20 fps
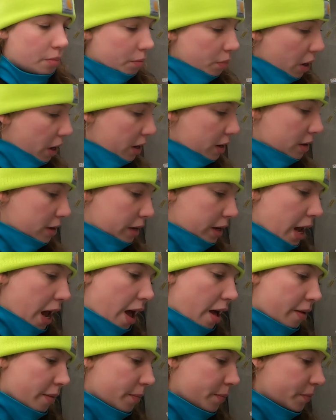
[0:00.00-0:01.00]
But
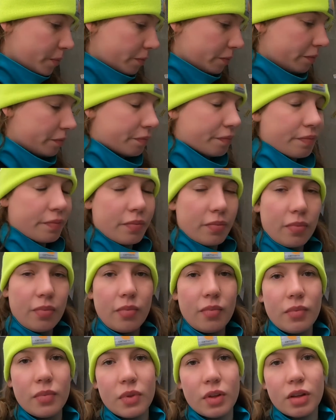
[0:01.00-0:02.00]
yeah,
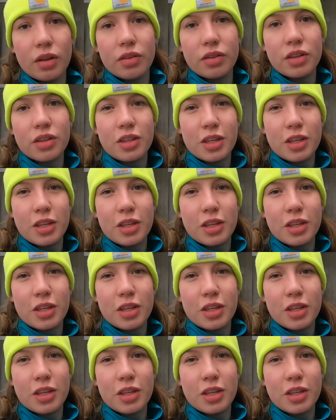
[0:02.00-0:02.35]
the